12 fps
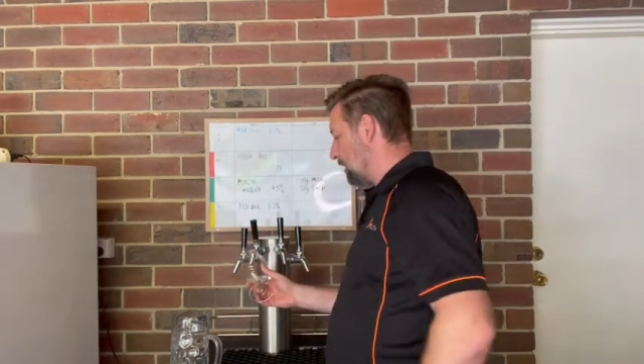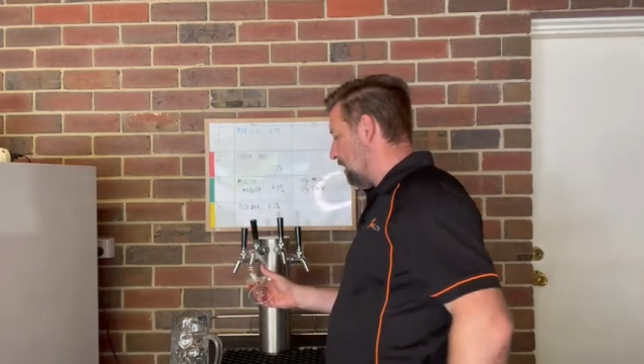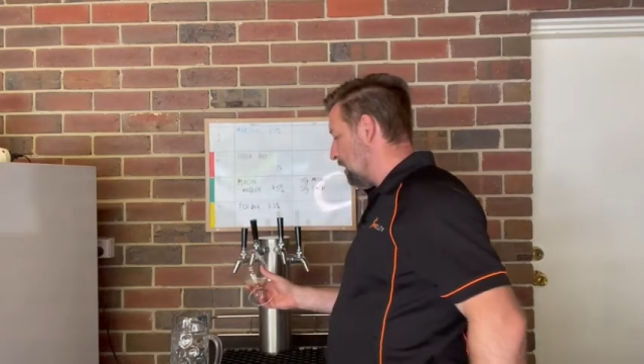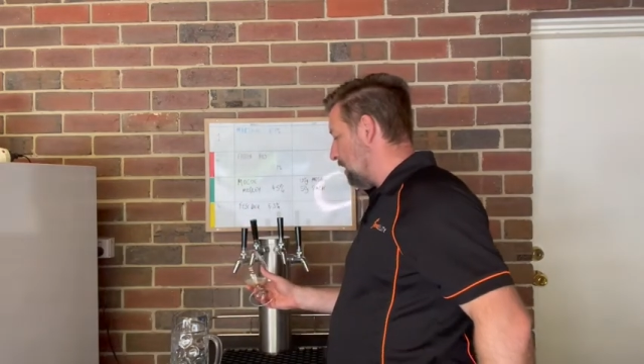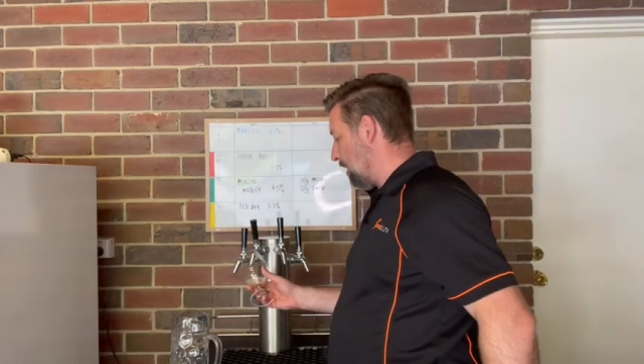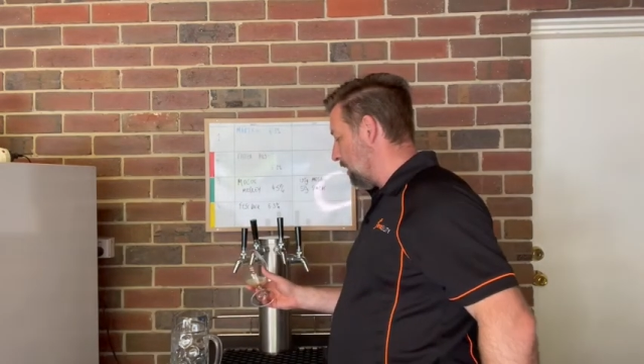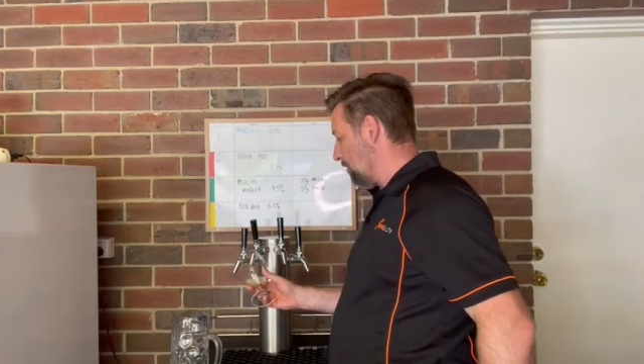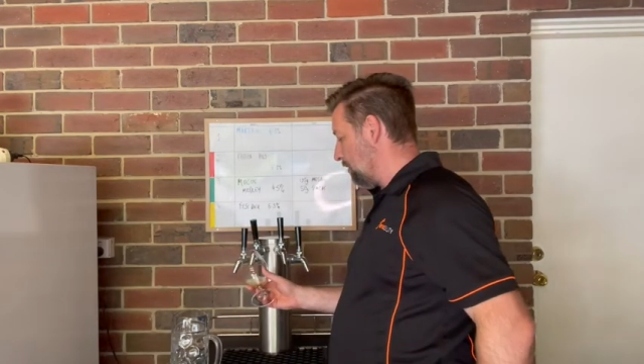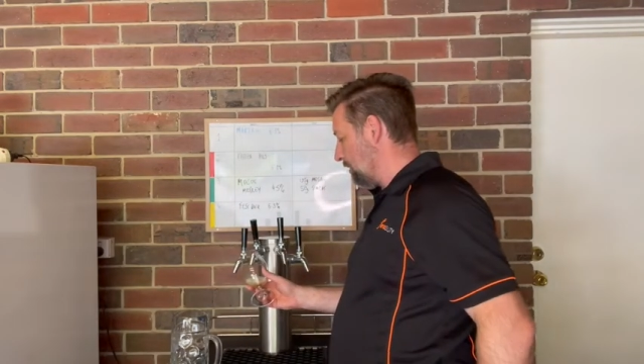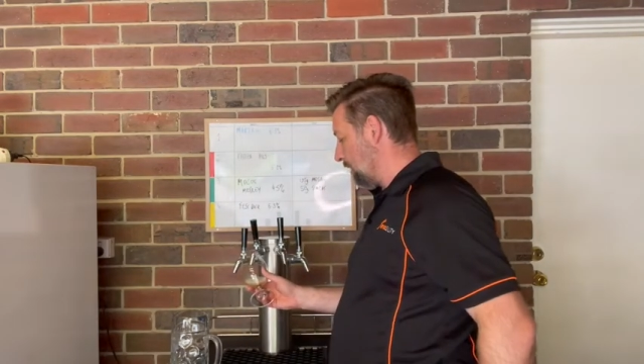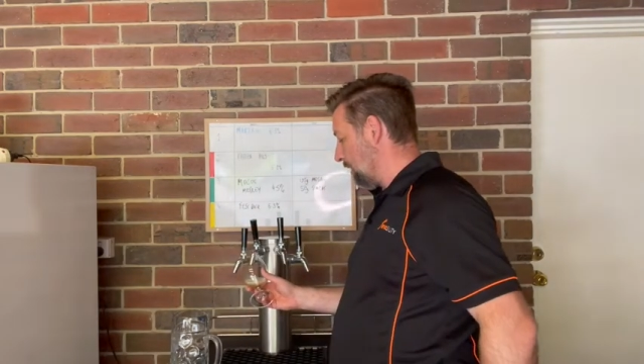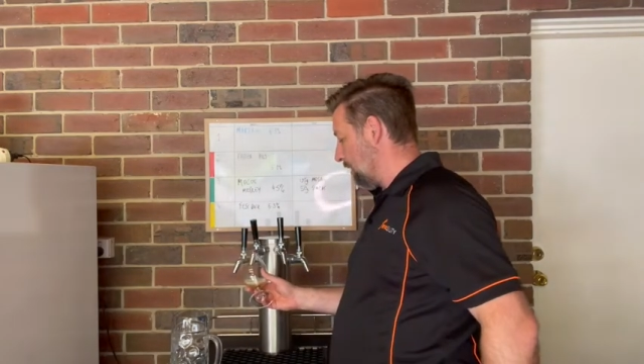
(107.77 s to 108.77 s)
Now, as you
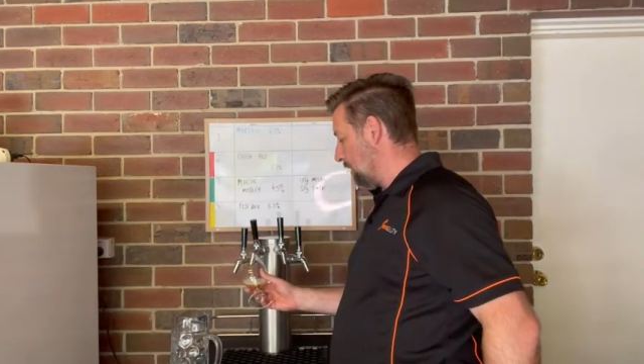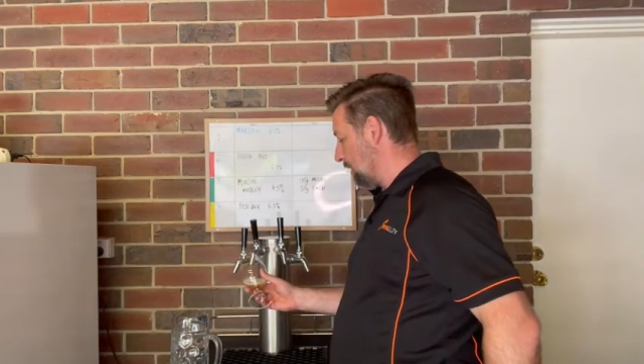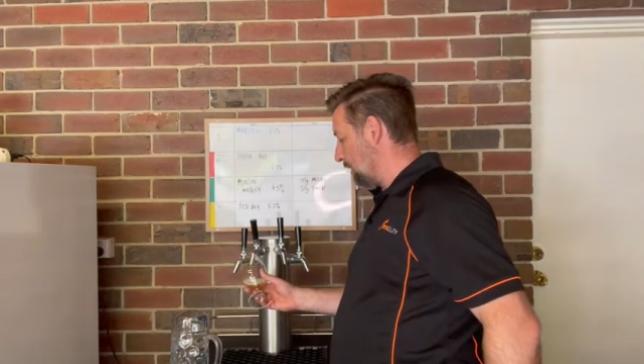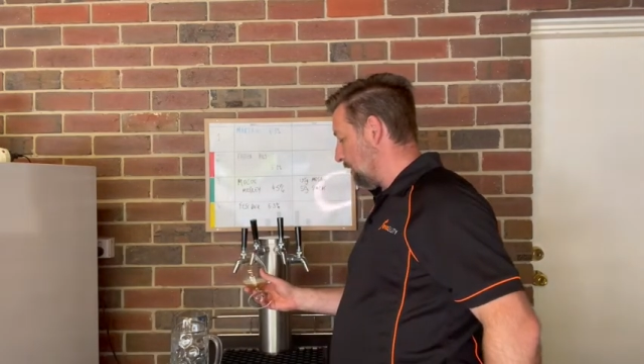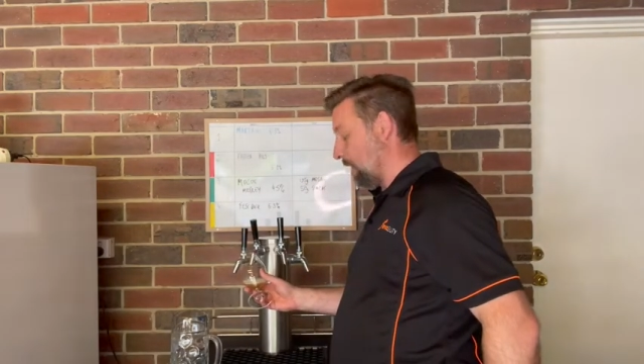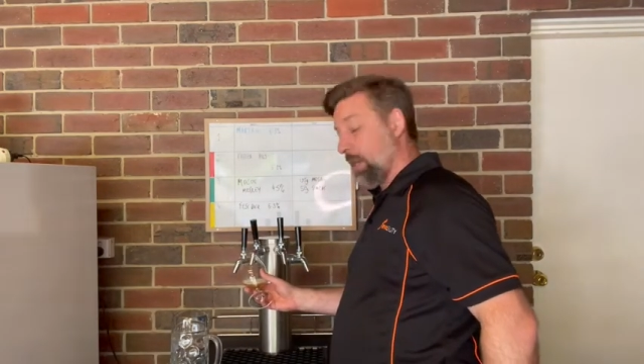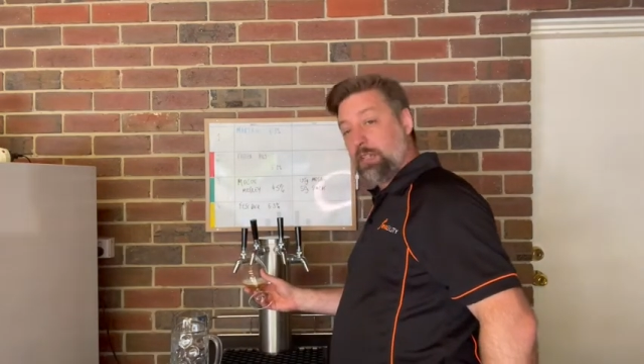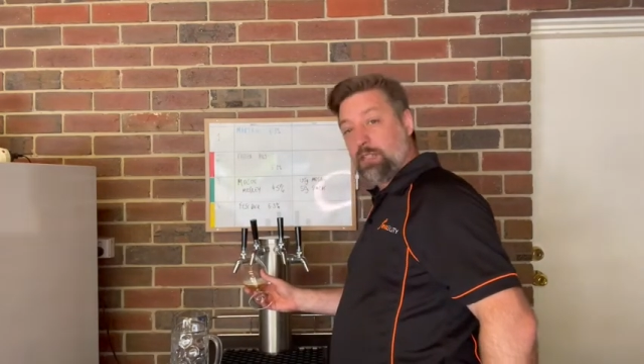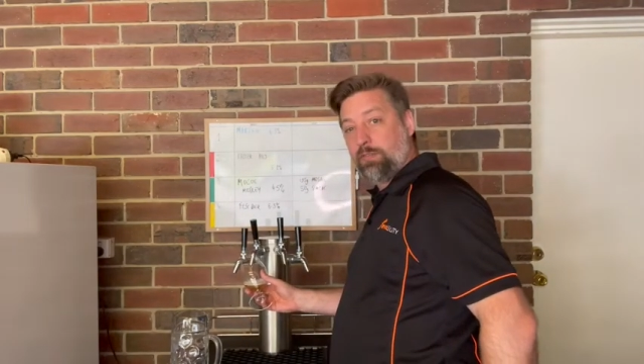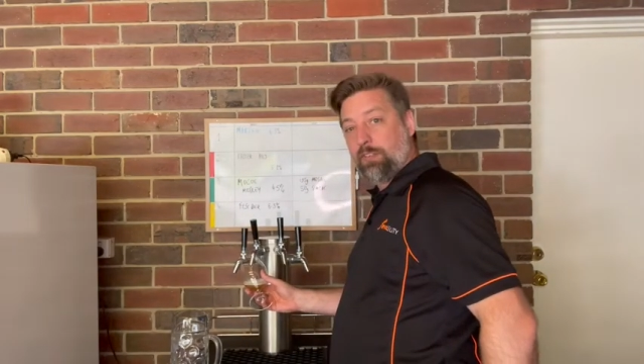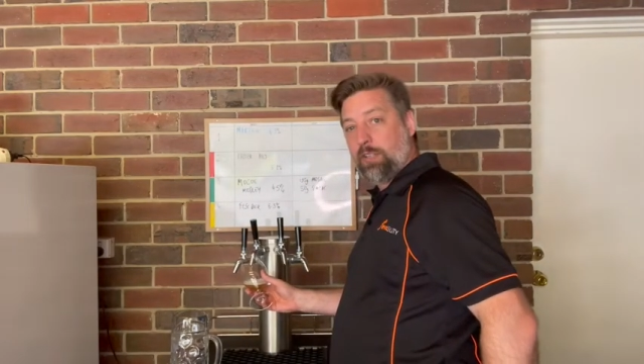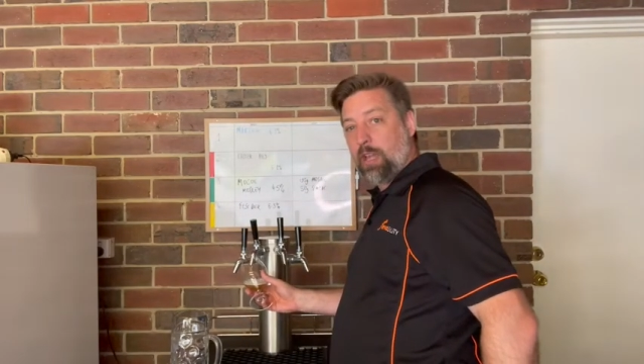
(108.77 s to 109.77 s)
see, it's starting to
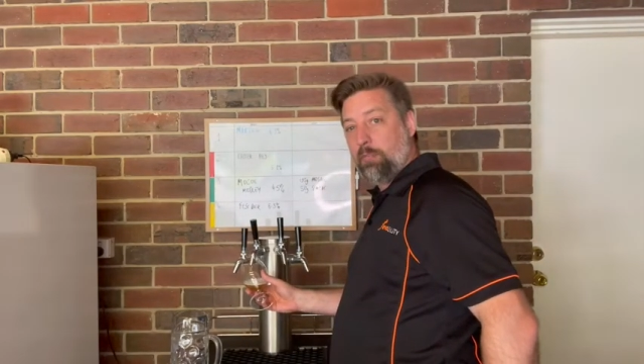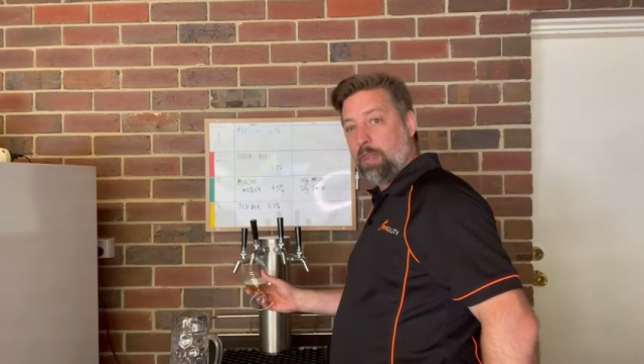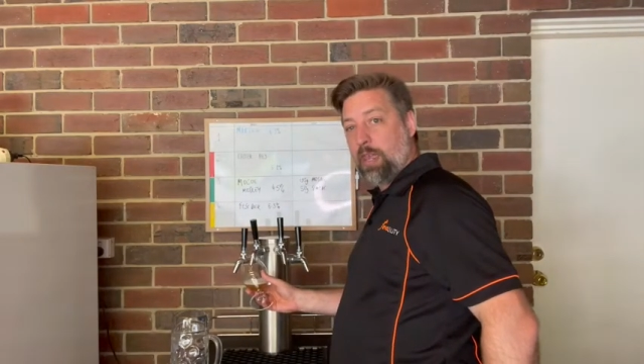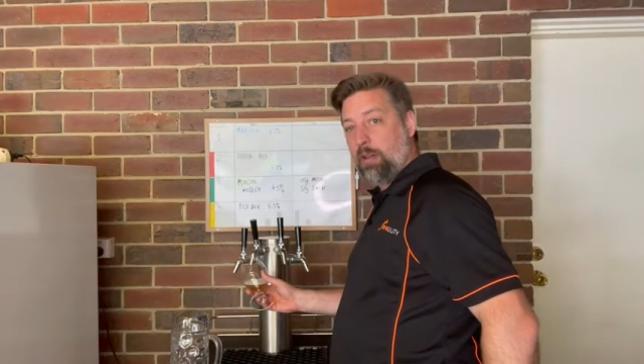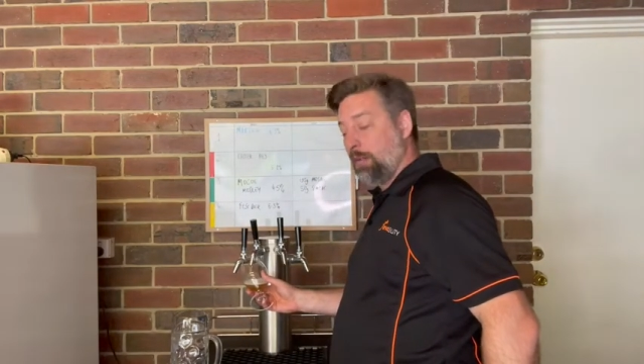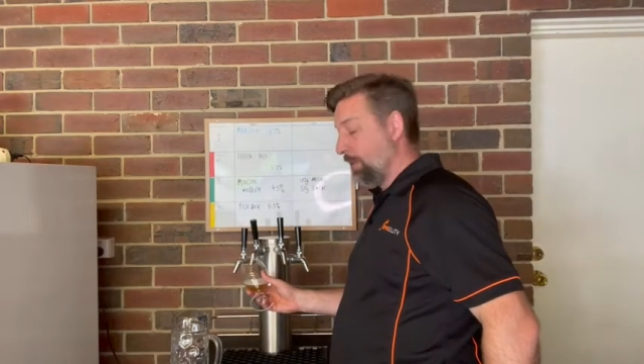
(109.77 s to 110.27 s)
fill up now.